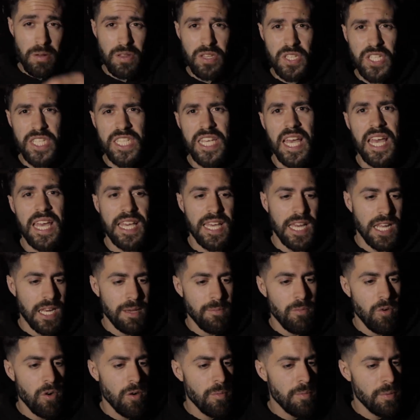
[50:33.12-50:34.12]
bother saying it
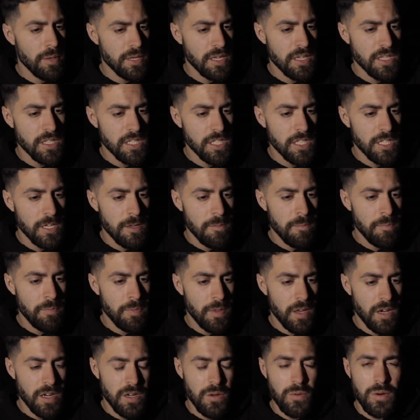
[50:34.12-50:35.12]
anymore because
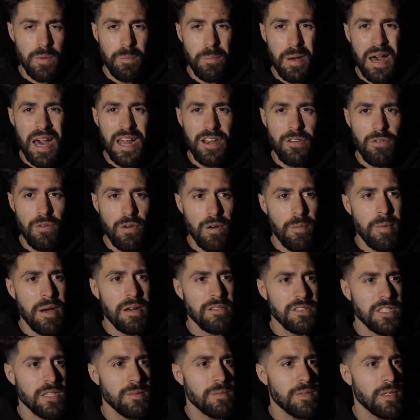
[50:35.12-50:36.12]
I don't want to pander on
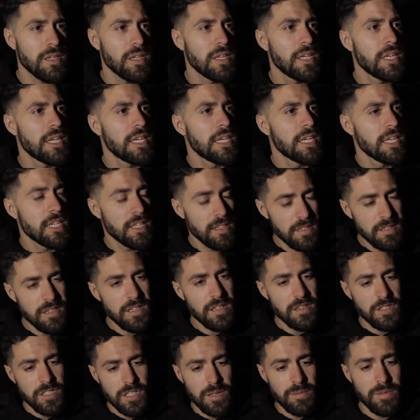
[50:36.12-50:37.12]
about it. But
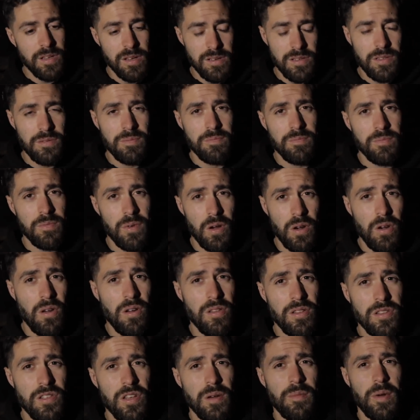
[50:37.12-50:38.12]
you know sometimes a lot
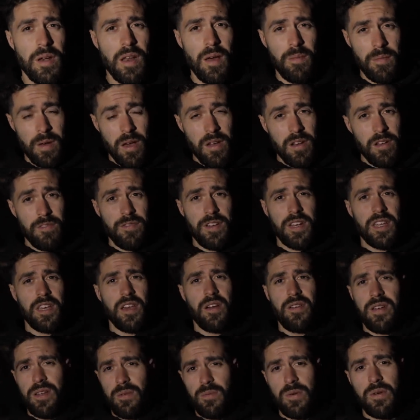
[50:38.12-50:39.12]
of the time I'll upload a
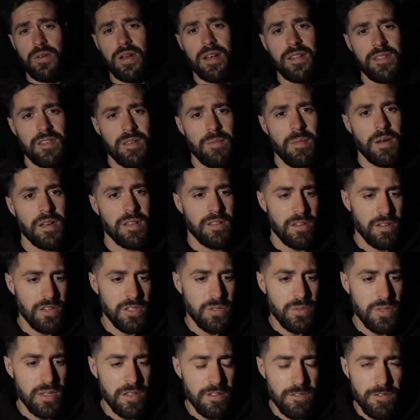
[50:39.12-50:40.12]
video and it will get
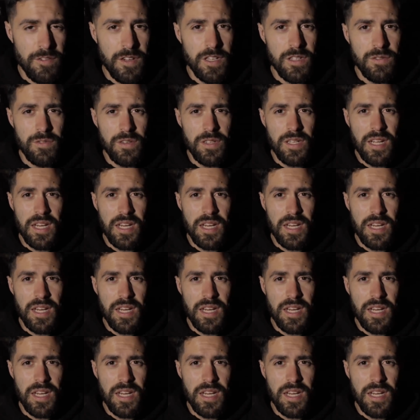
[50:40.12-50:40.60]
demonetized within the first few